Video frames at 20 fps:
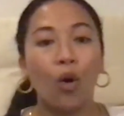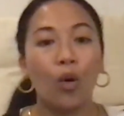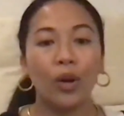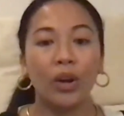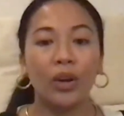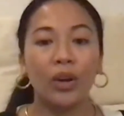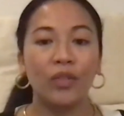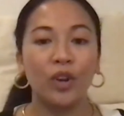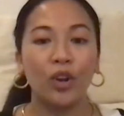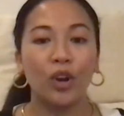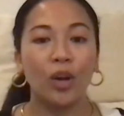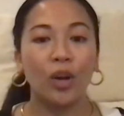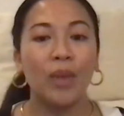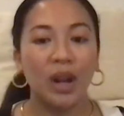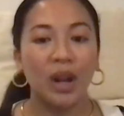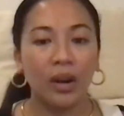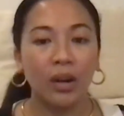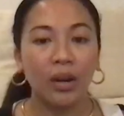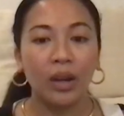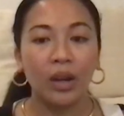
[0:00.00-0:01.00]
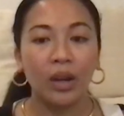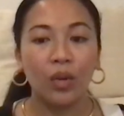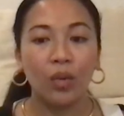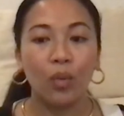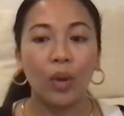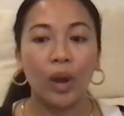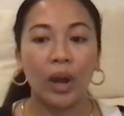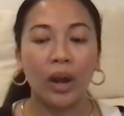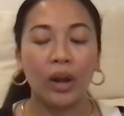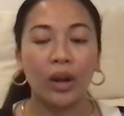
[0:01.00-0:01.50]
if you're American,
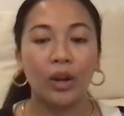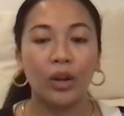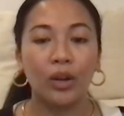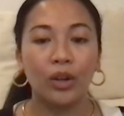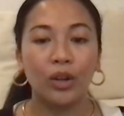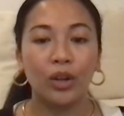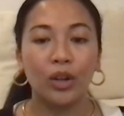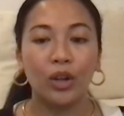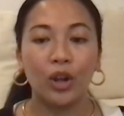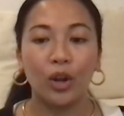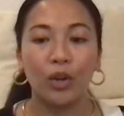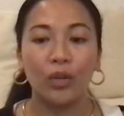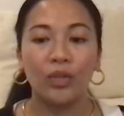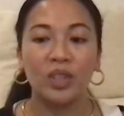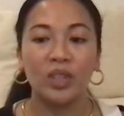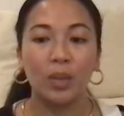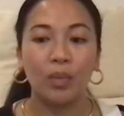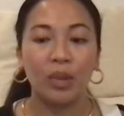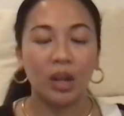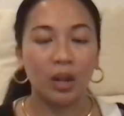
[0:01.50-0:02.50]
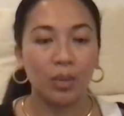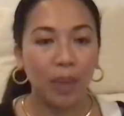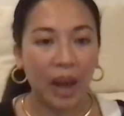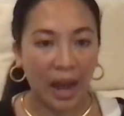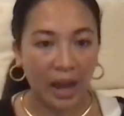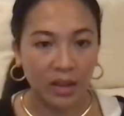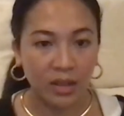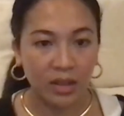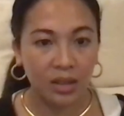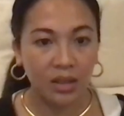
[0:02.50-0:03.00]
where, you know, if somebody
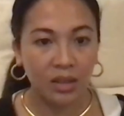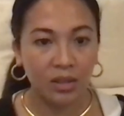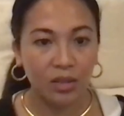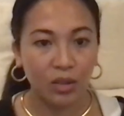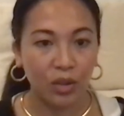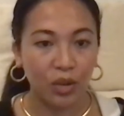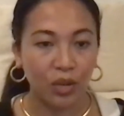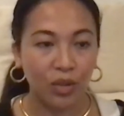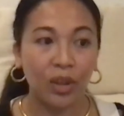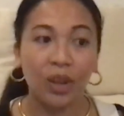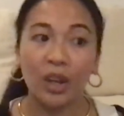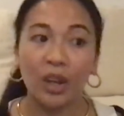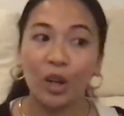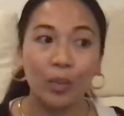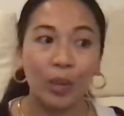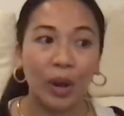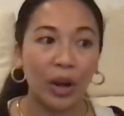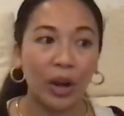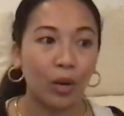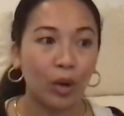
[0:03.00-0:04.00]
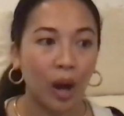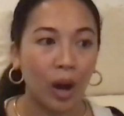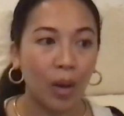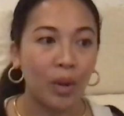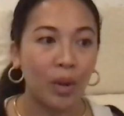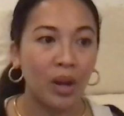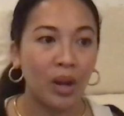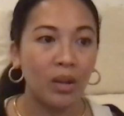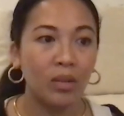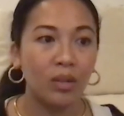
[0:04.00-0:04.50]
passes or you're thinking about
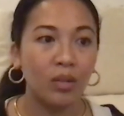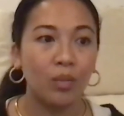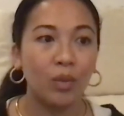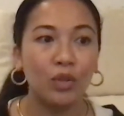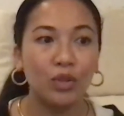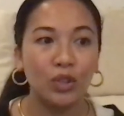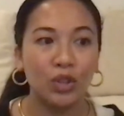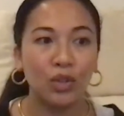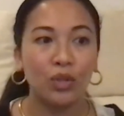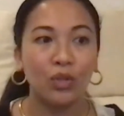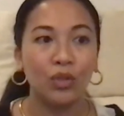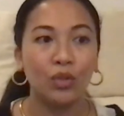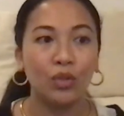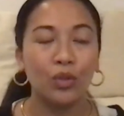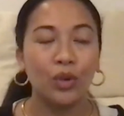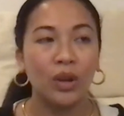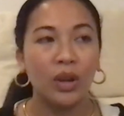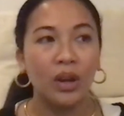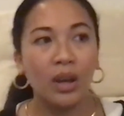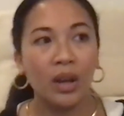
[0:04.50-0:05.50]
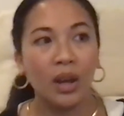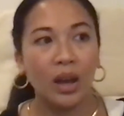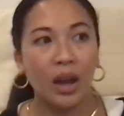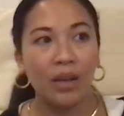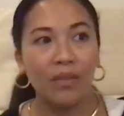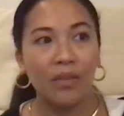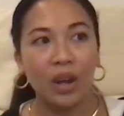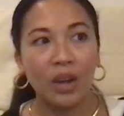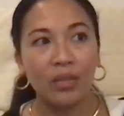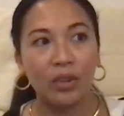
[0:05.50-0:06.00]
grandma, the most you
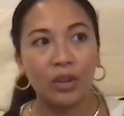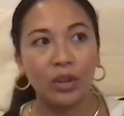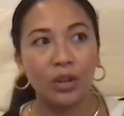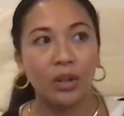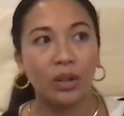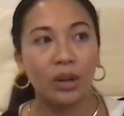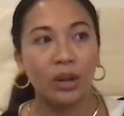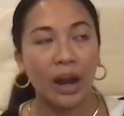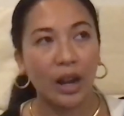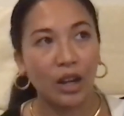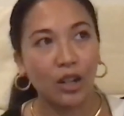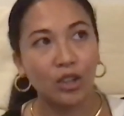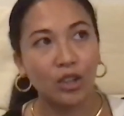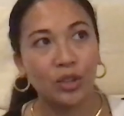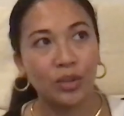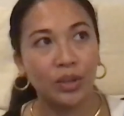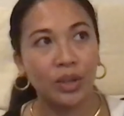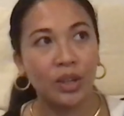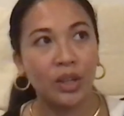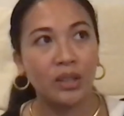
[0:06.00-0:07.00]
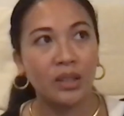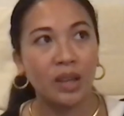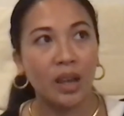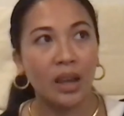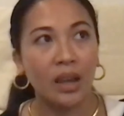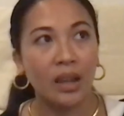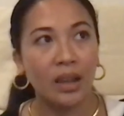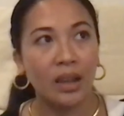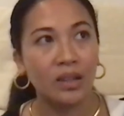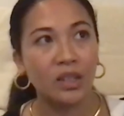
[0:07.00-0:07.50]
have ever actually
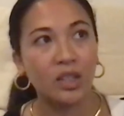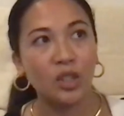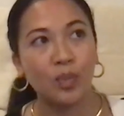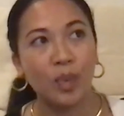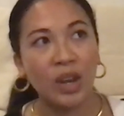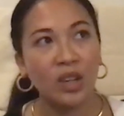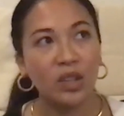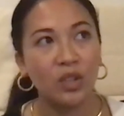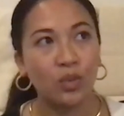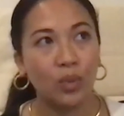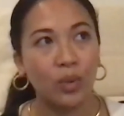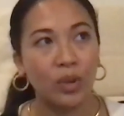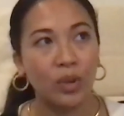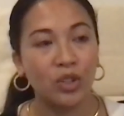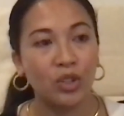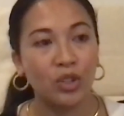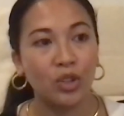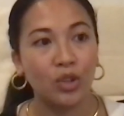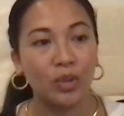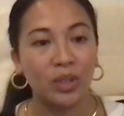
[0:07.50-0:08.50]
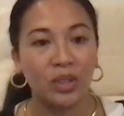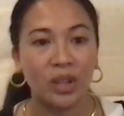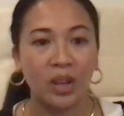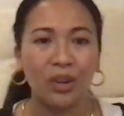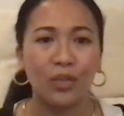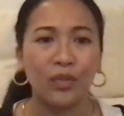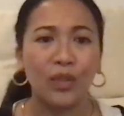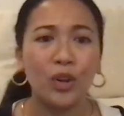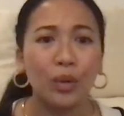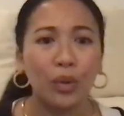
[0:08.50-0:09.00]
taken that space was to attend
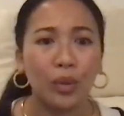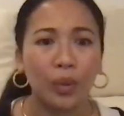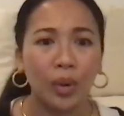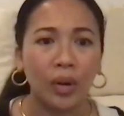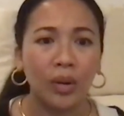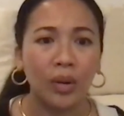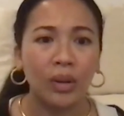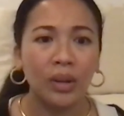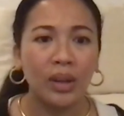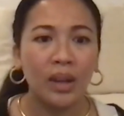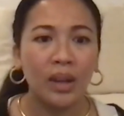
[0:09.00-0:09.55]
a funeral.